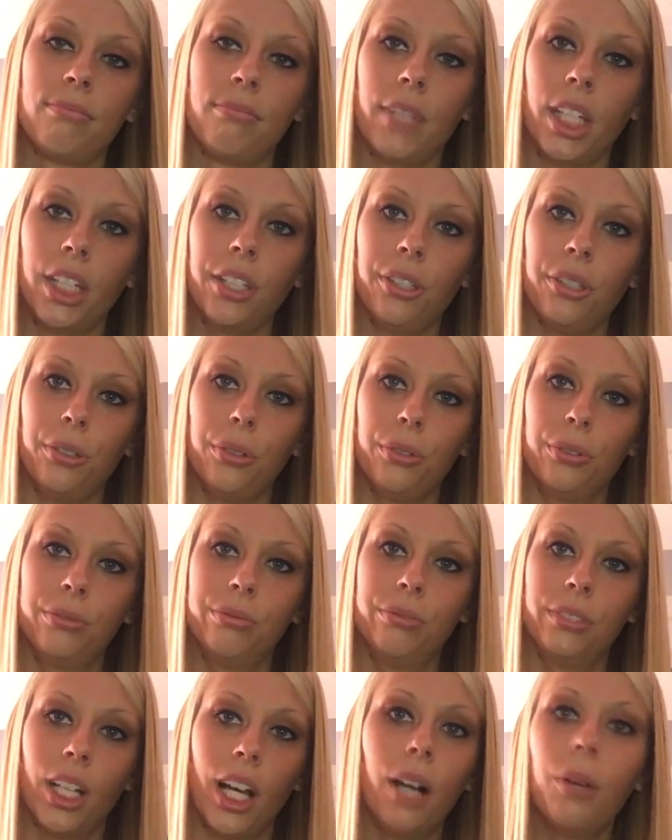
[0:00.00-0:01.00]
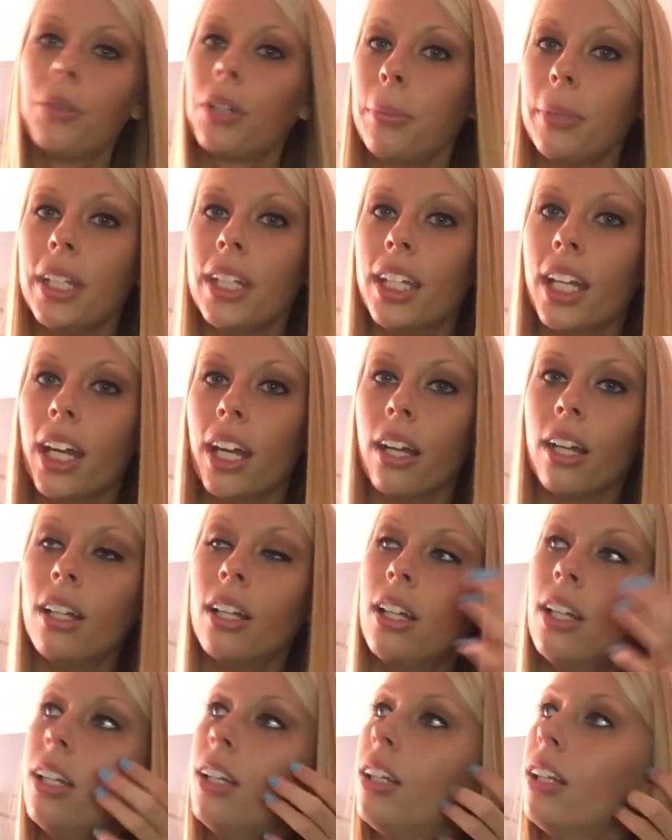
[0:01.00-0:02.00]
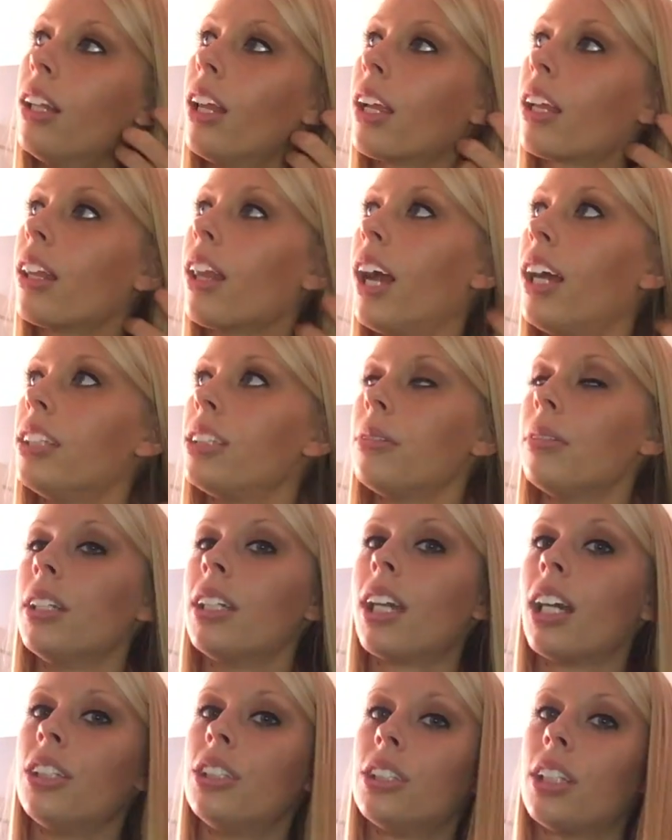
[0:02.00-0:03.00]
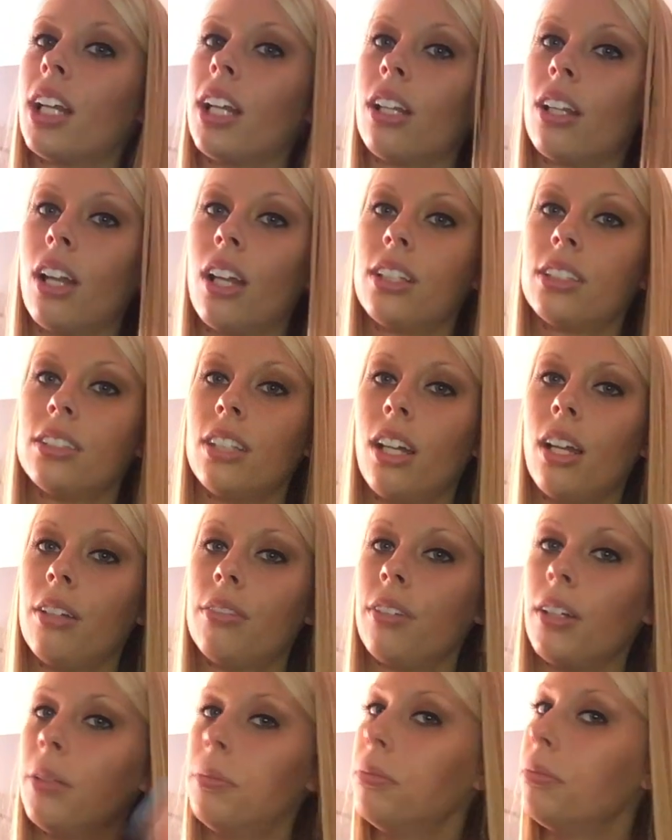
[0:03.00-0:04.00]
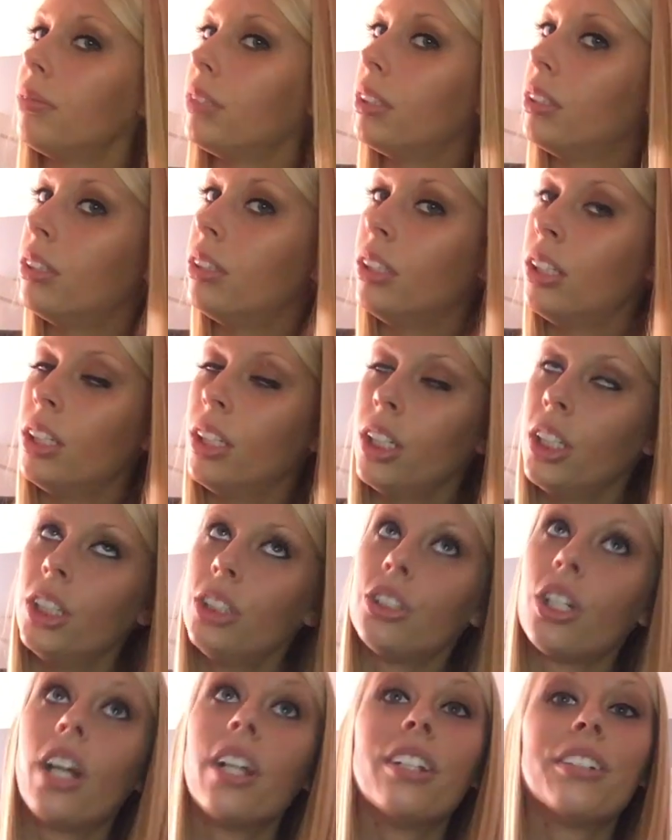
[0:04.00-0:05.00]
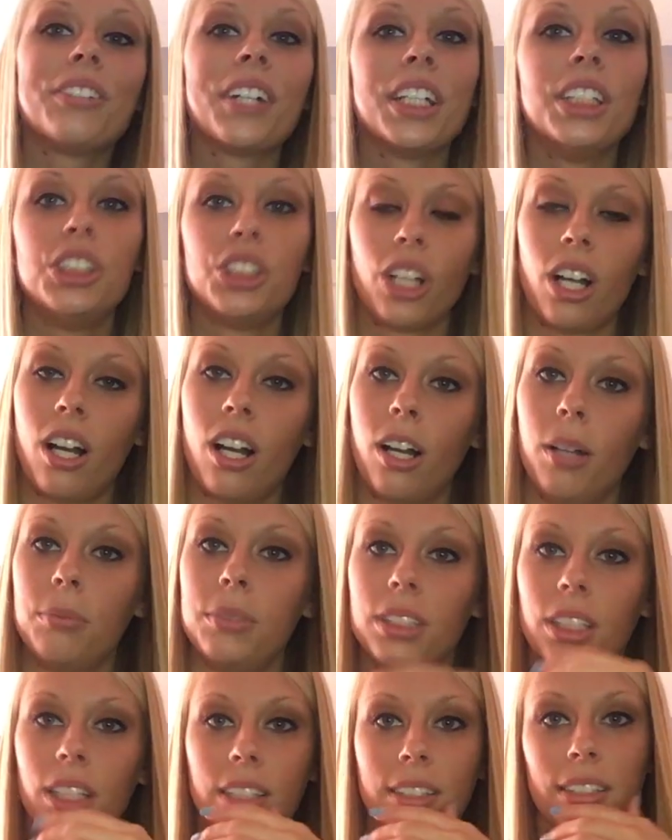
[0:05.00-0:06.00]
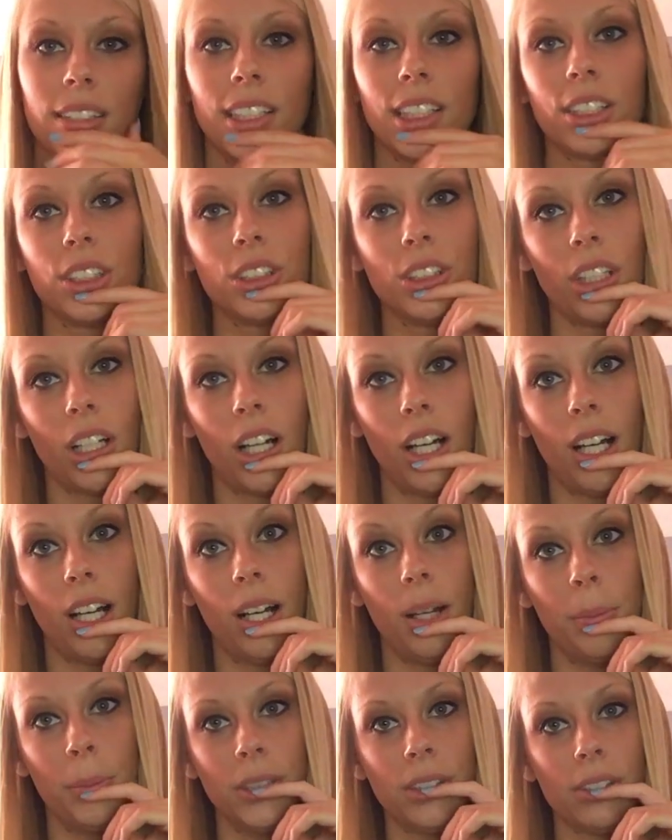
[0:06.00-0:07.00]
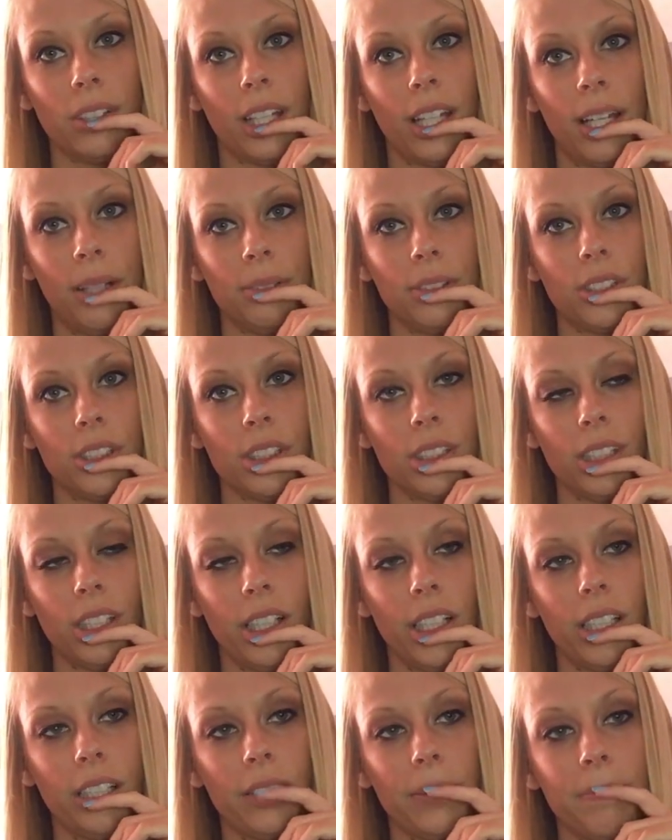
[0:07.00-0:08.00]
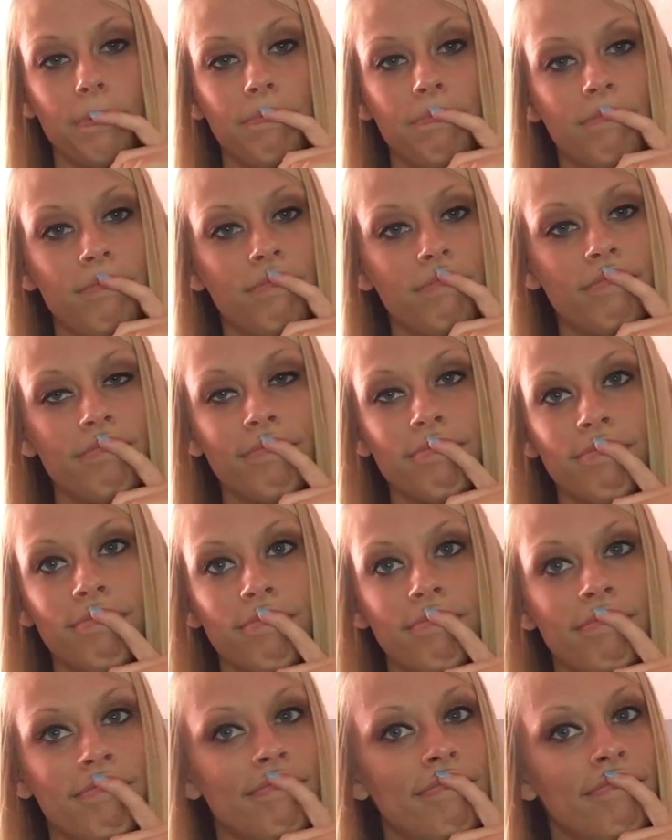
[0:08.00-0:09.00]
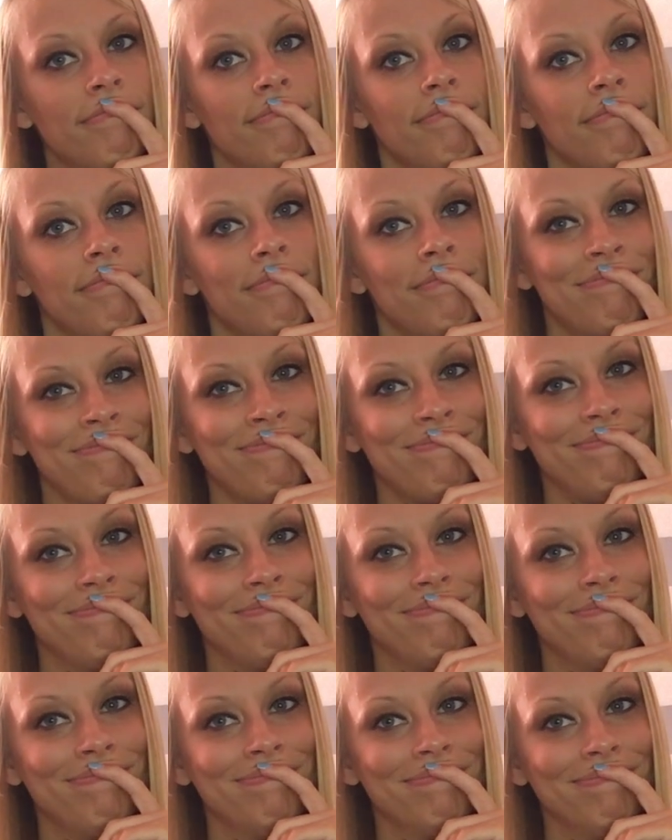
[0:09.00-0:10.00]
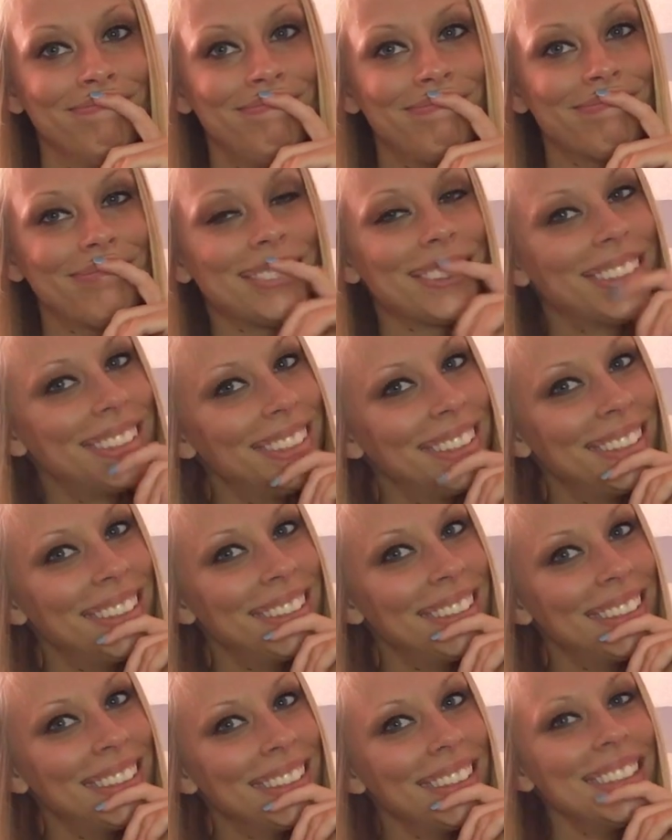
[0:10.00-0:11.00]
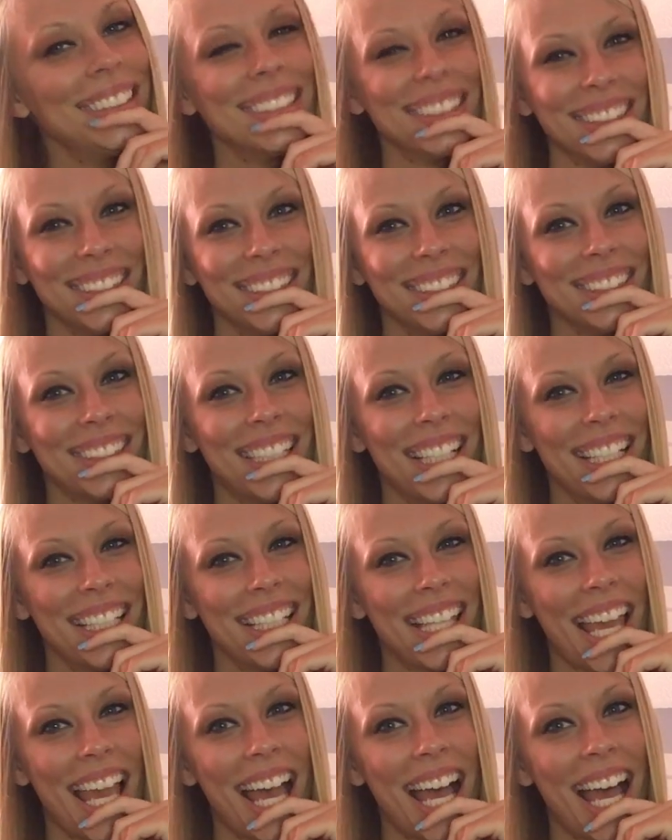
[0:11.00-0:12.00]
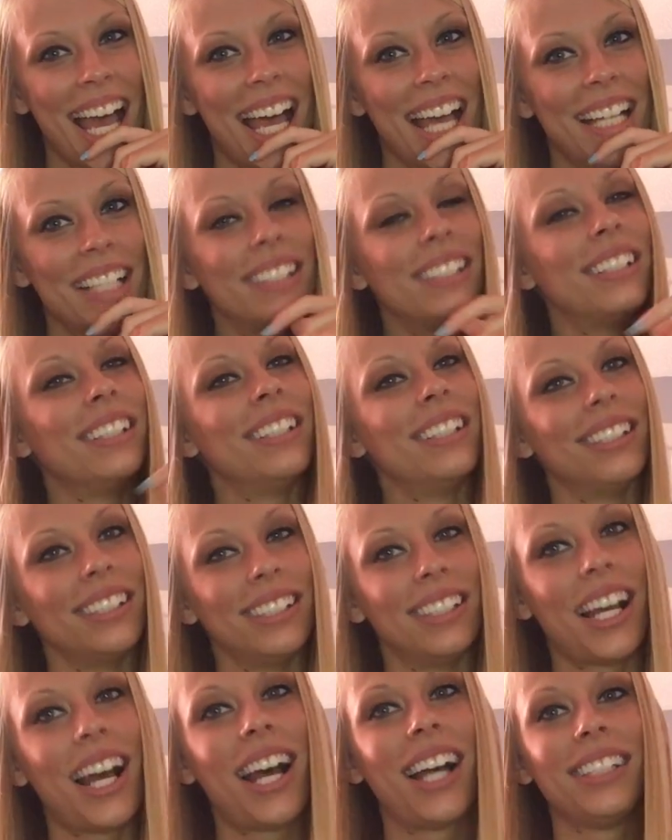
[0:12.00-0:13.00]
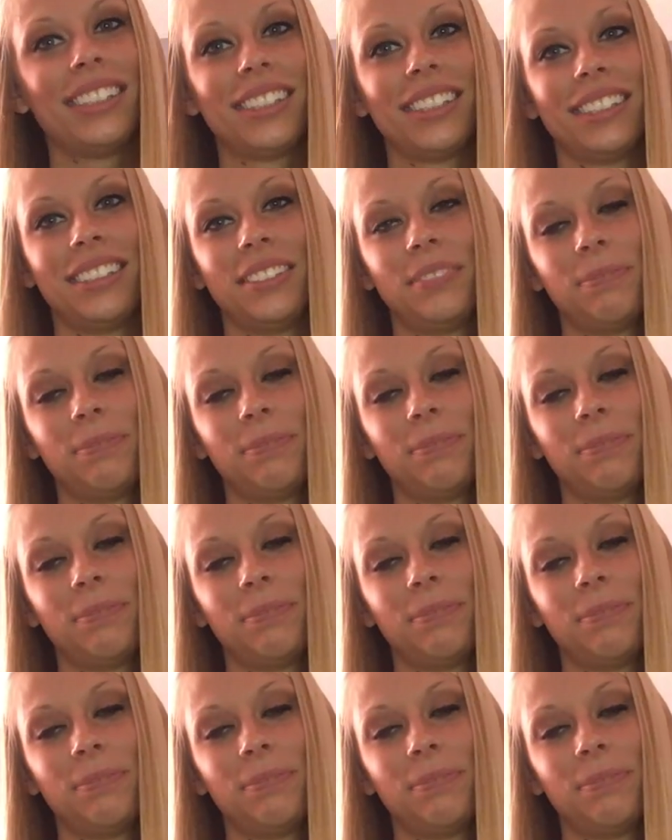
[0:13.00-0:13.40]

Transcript: make you not want to be there. Like last week, I just had a lot of stuff. I'm trying to find jobs, and I didn't get a job, and so that was just like, hmm, yeah, not,